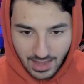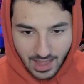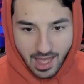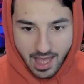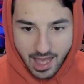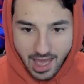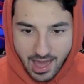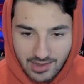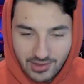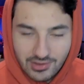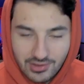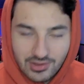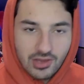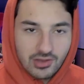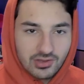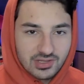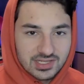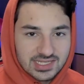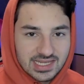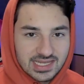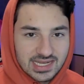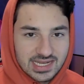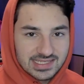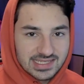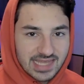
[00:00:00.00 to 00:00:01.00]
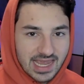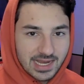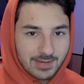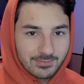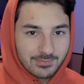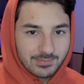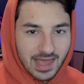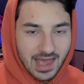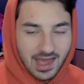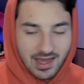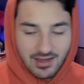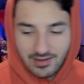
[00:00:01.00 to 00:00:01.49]
I don't know who's going to take him
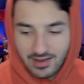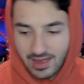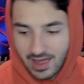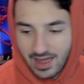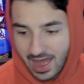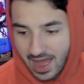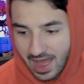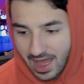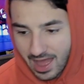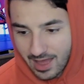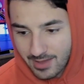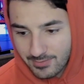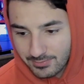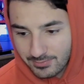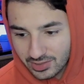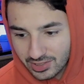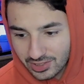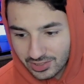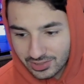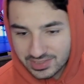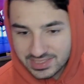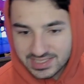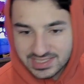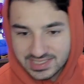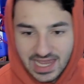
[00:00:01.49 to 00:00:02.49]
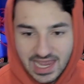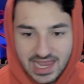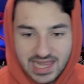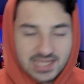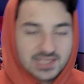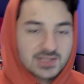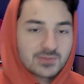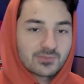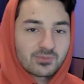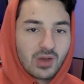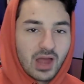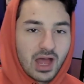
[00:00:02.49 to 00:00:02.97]
down. I'm going to say
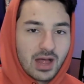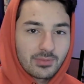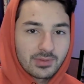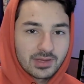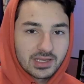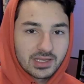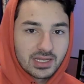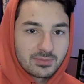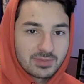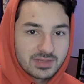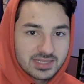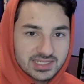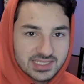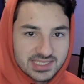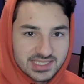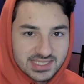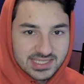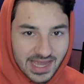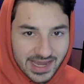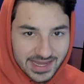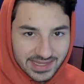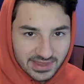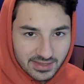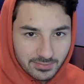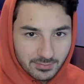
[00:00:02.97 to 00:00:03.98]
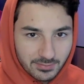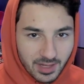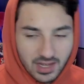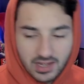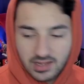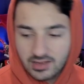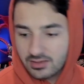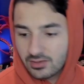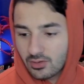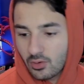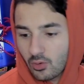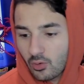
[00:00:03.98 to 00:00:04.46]
it's probably going to be
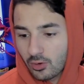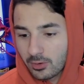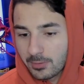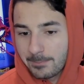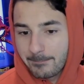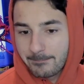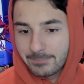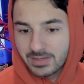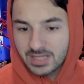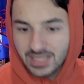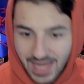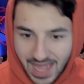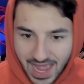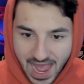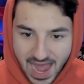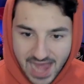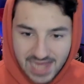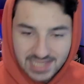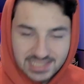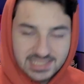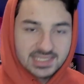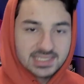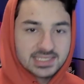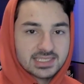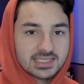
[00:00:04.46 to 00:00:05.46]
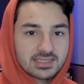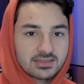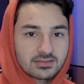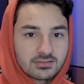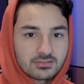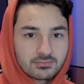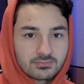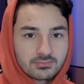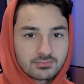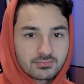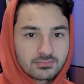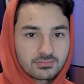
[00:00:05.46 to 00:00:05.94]
Saitama or Blast
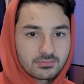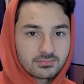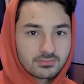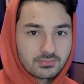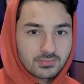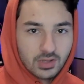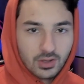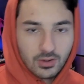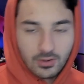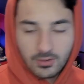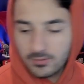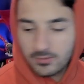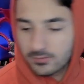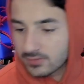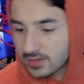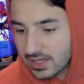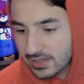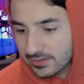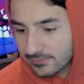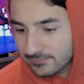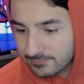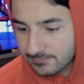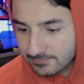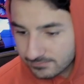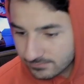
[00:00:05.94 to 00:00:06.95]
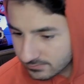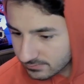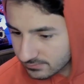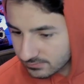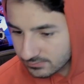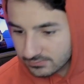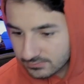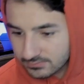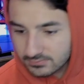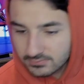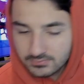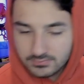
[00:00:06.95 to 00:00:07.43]
or like
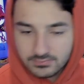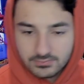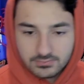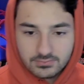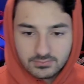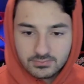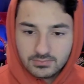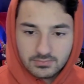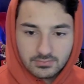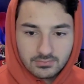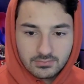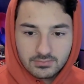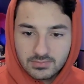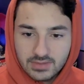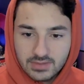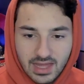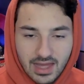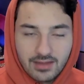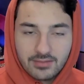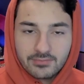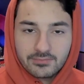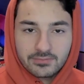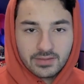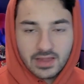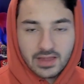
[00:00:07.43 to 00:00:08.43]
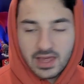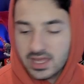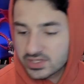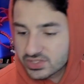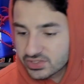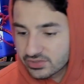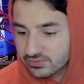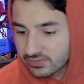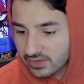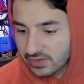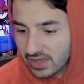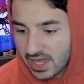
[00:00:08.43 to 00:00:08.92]
not
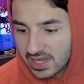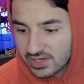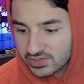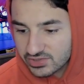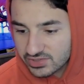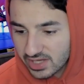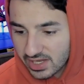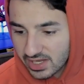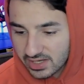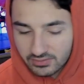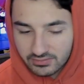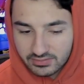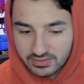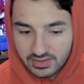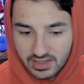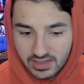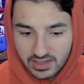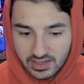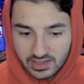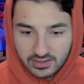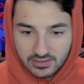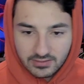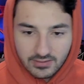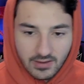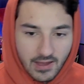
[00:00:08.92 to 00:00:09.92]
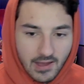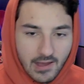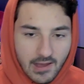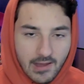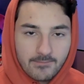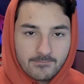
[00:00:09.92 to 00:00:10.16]
Flashy Flash, I don't think. No,